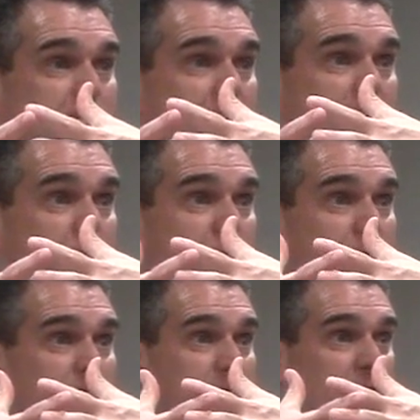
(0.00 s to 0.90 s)

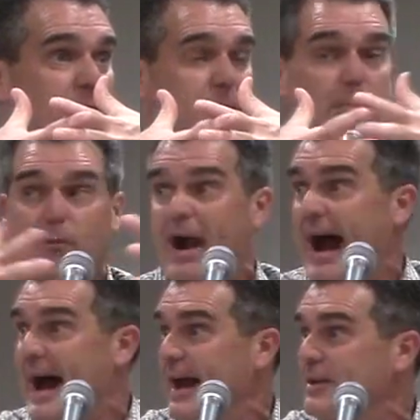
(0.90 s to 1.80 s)
The
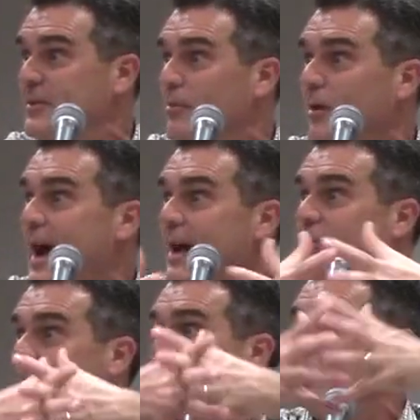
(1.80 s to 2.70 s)
bride and the
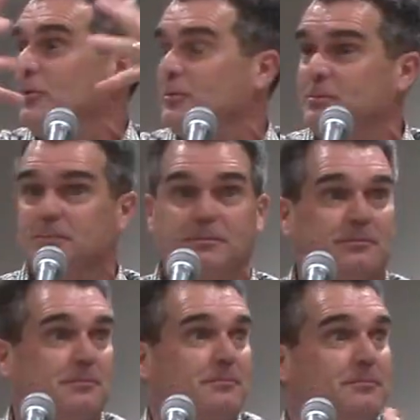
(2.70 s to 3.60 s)

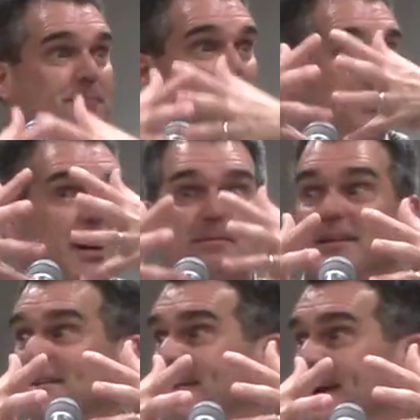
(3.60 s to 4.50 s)
bridegroom
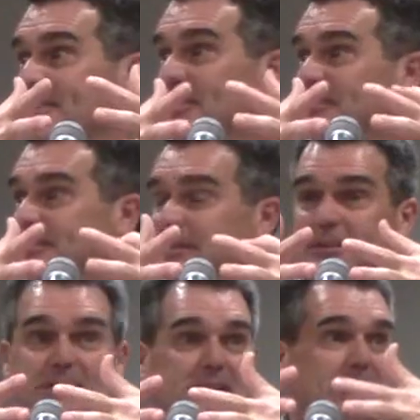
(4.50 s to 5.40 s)
coming together
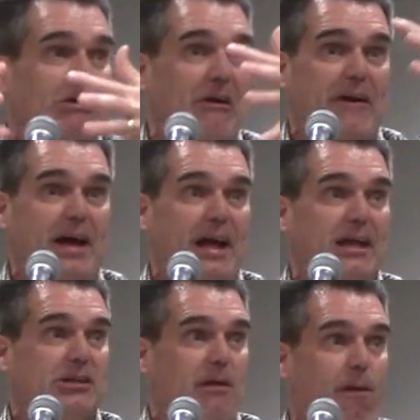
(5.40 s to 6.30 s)

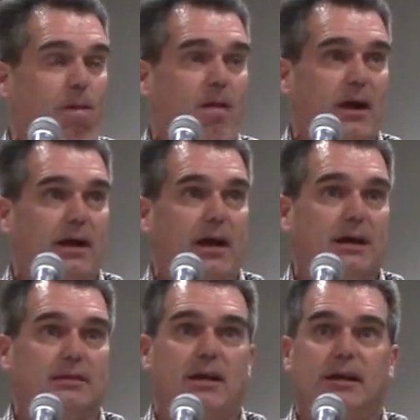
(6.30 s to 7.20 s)

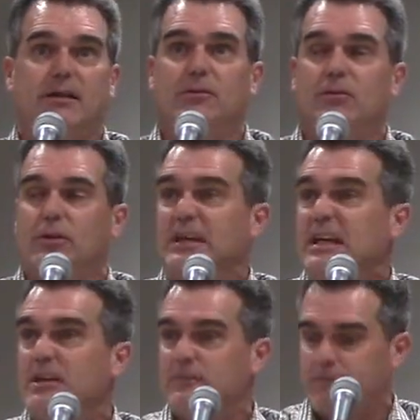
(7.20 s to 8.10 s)
and
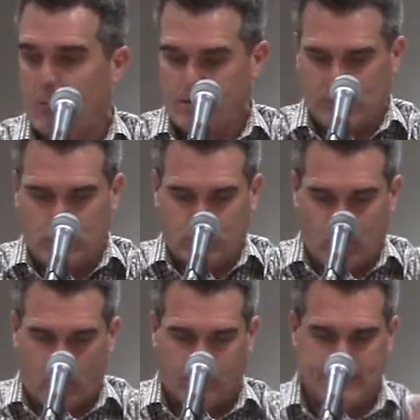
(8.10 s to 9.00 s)
leading forth the
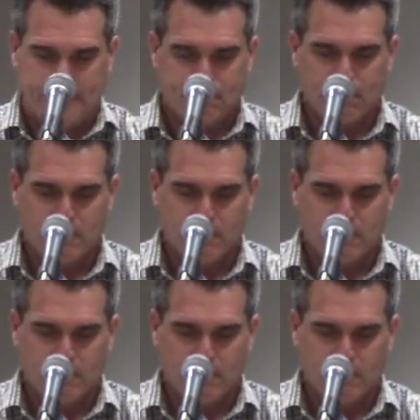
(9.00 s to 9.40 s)
glory